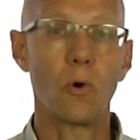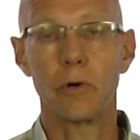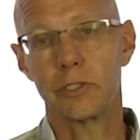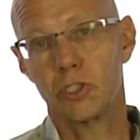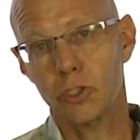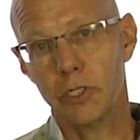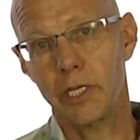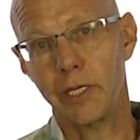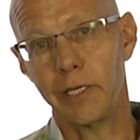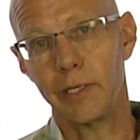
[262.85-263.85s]
or
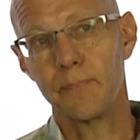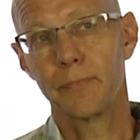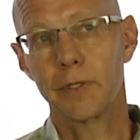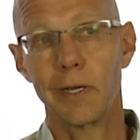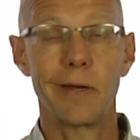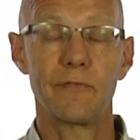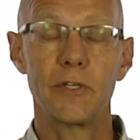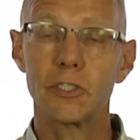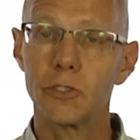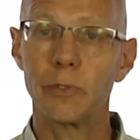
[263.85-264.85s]
jerky, a
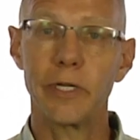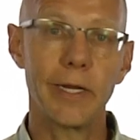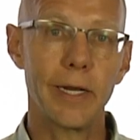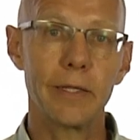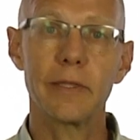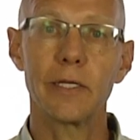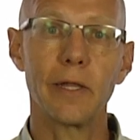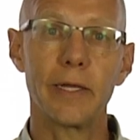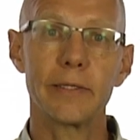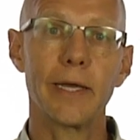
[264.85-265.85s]
fish treat, anything
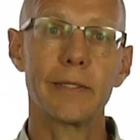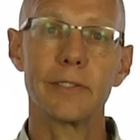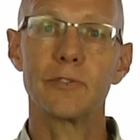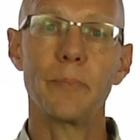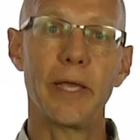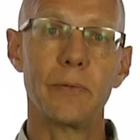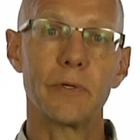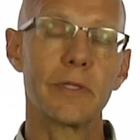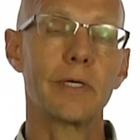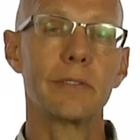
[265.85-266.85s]
like that that's made
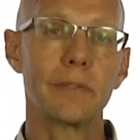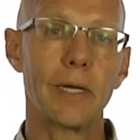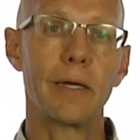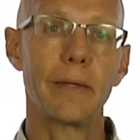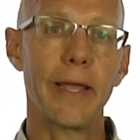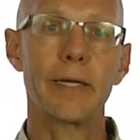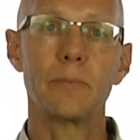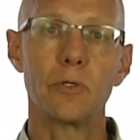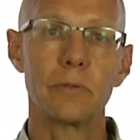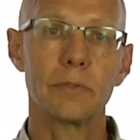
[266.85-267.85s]
with
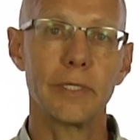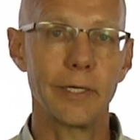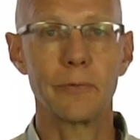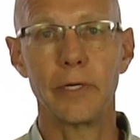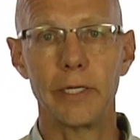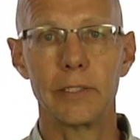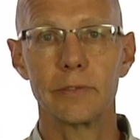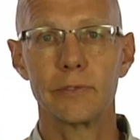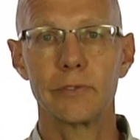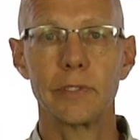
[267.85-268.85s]
animal
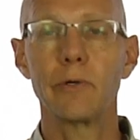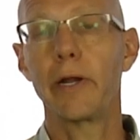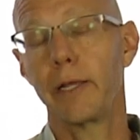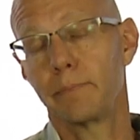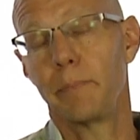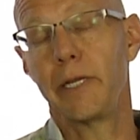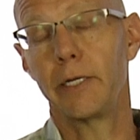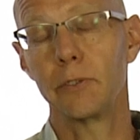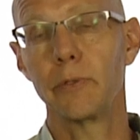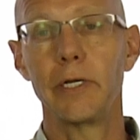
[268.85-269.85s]
ingredients or meat
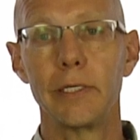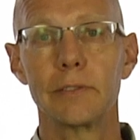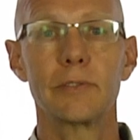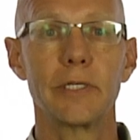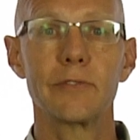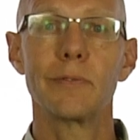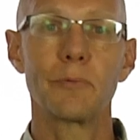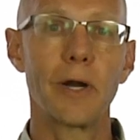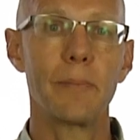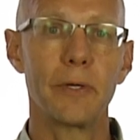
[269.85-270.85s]
ingredients as the
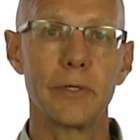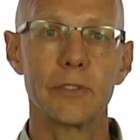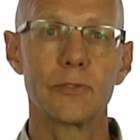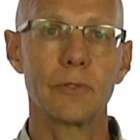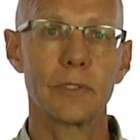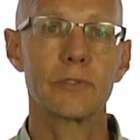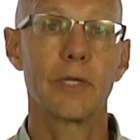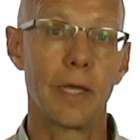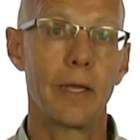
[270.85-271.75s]
primary source